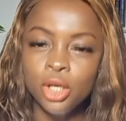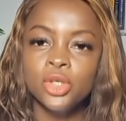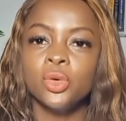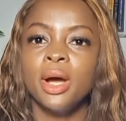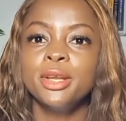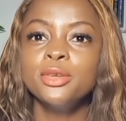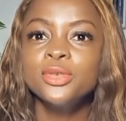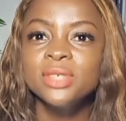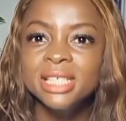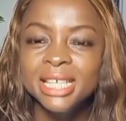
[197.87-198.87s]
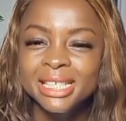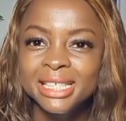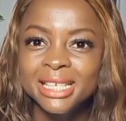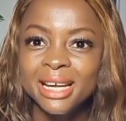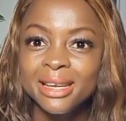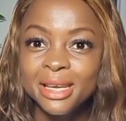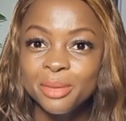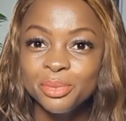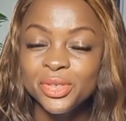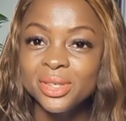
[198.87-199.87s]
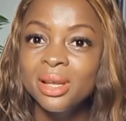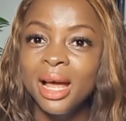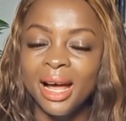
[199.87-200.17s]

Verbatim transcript: So I need you to get their names